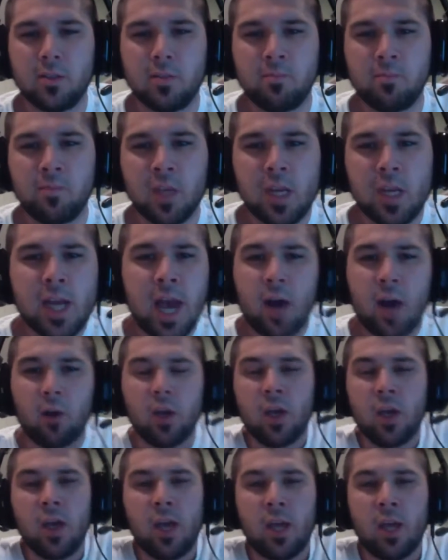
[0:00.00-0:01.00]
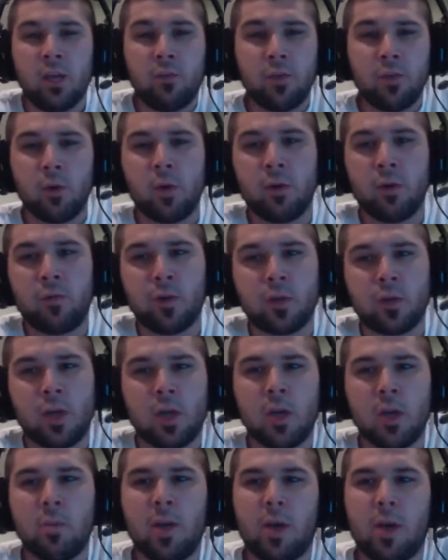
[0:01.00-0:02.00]
Now, and if you're talking
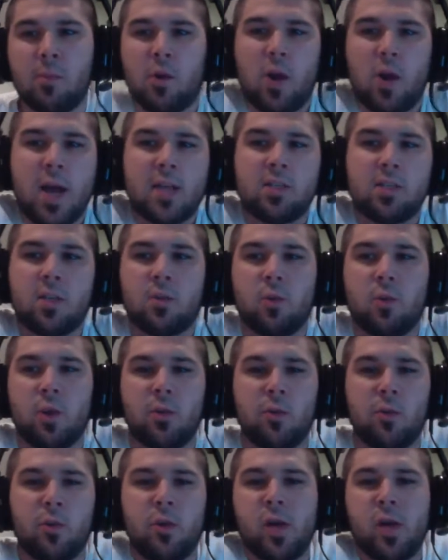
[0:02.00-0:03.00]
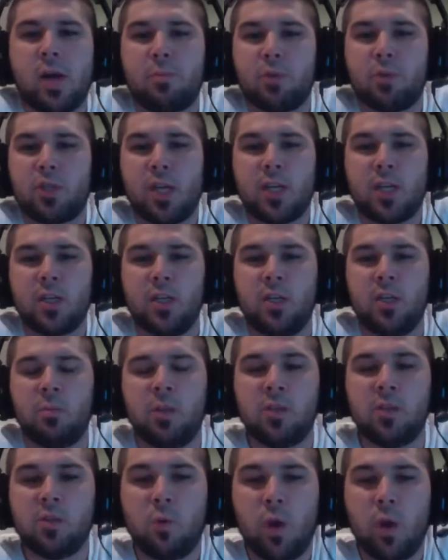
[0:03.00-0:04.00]
about Mrazek, whether they're not protecting him is
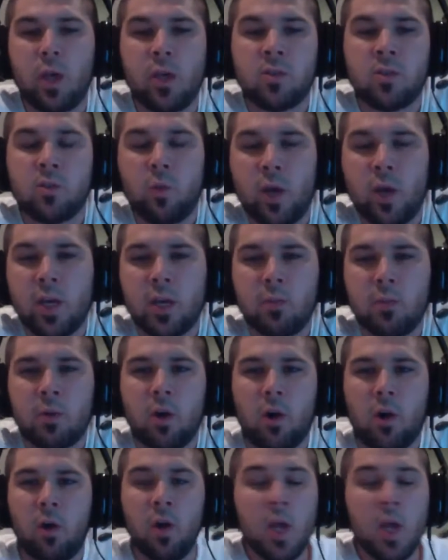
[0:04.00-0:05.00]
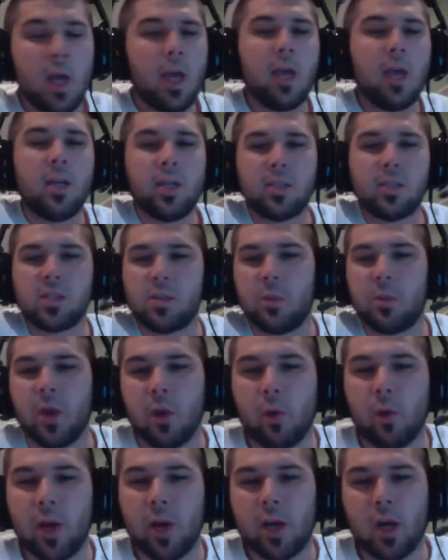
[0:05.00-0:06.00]
a wake up call. It needs to be a
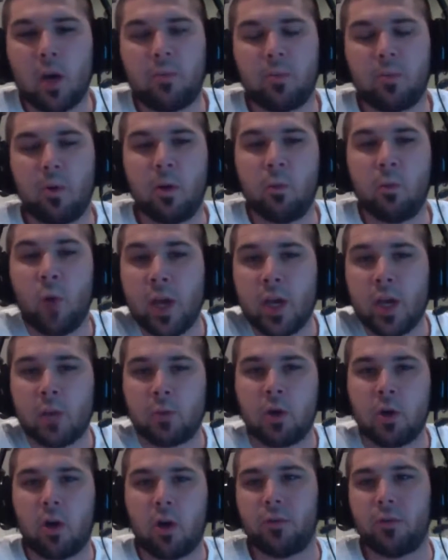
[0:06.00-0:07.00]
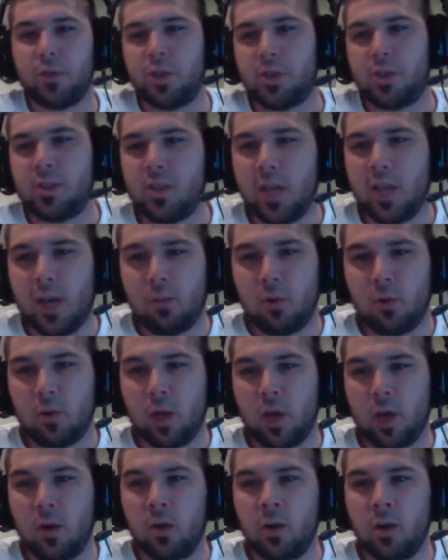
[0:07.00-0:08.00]
wake up call for Justin
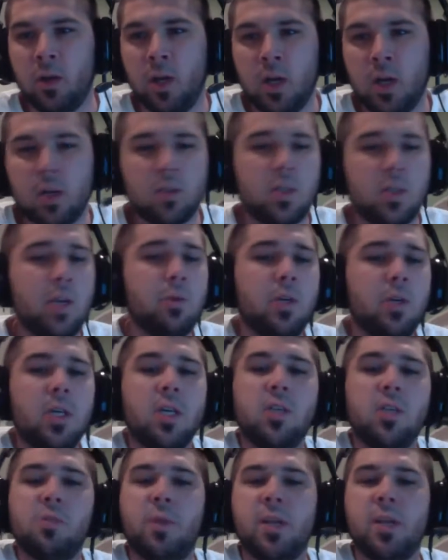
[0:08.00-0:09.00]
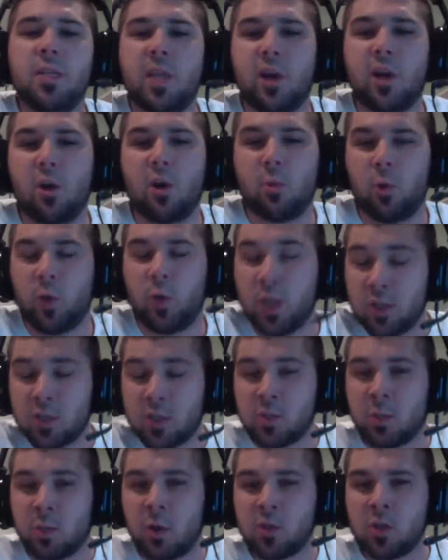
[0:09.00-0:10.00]
Abdelkader. Because he has been terrible. He is
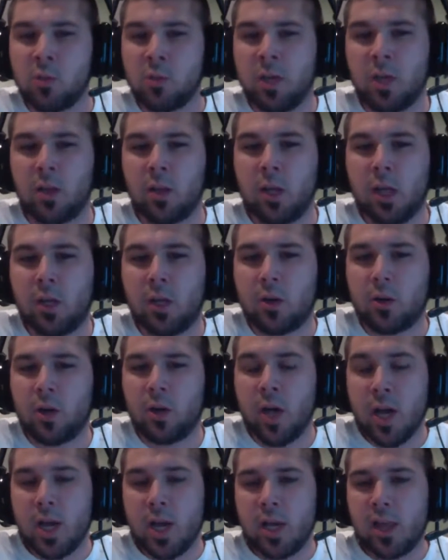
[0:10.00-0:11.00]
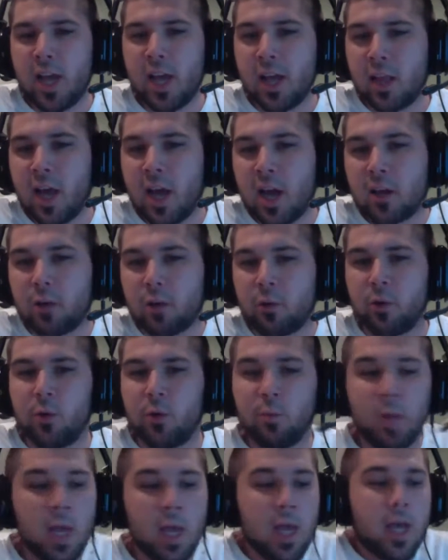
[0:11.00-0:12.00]
supposed to be a leader in that locker room,
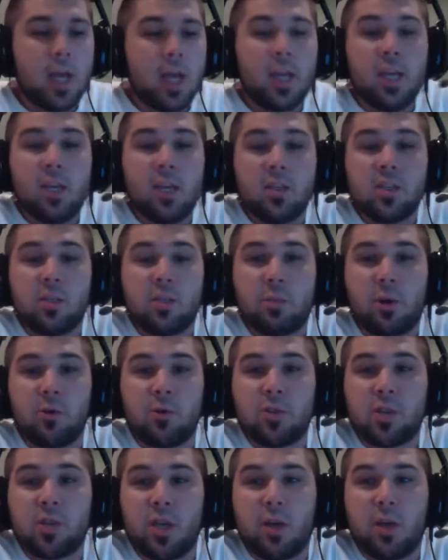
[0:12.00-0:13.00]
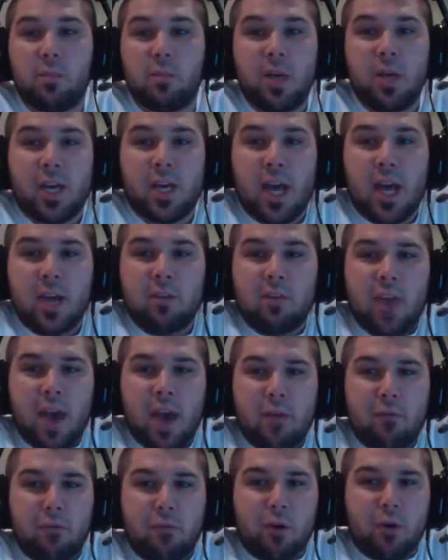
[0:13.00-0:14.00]
and he is supposed to be kind of that
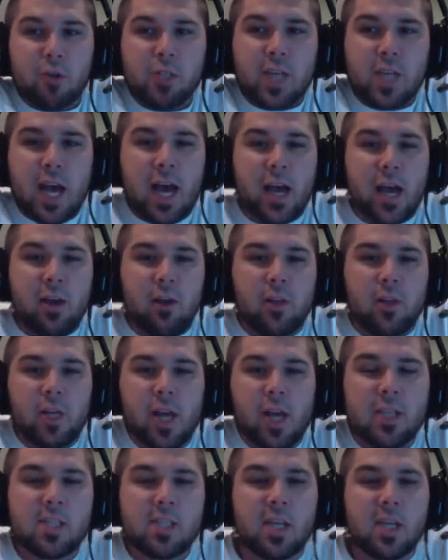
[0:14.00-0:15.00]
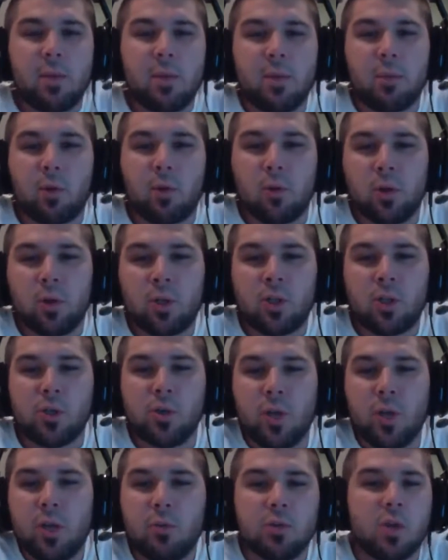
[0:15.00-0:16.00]
first guy on the ice that people look to, and
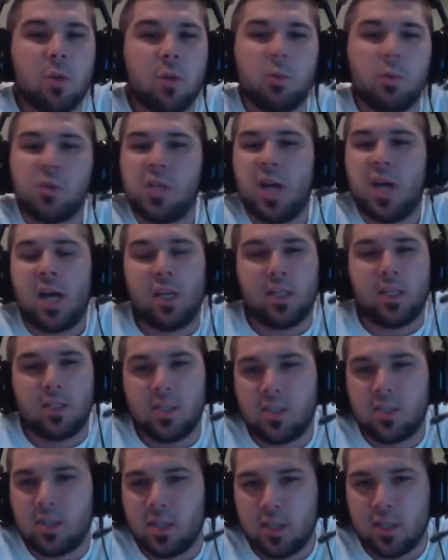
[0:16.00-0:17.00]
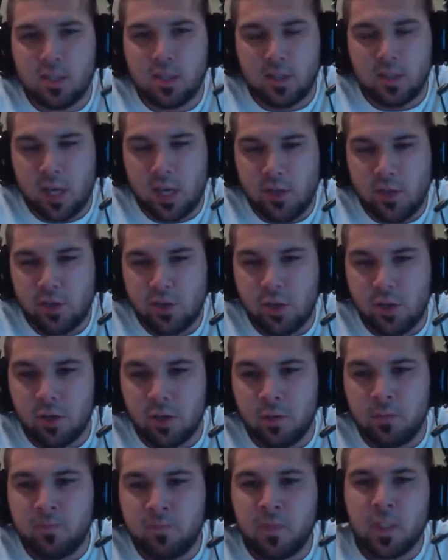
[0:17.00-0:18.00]
he was almost non-existent this last year.
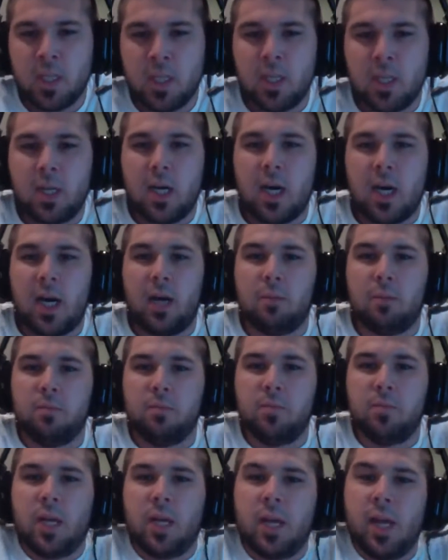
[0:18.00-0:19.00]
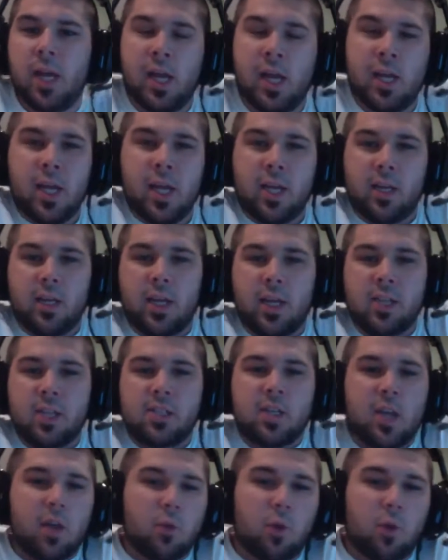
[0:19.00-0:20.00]
And again, that's
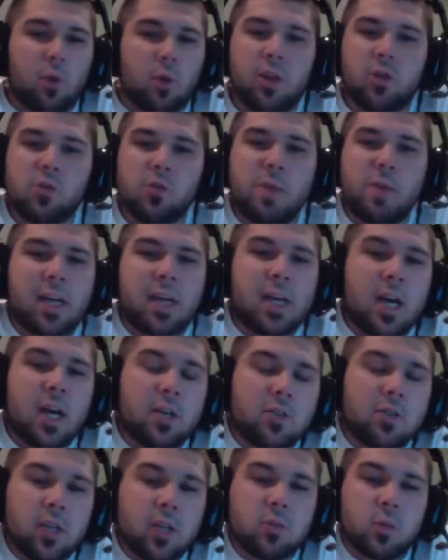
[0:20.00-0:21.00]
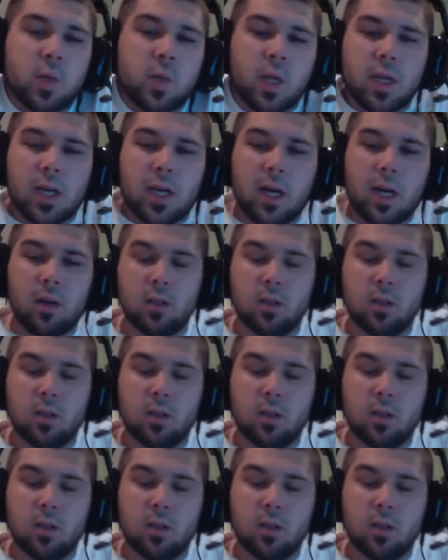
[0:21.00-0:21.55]
another one of those bad contracts with Ken Holland.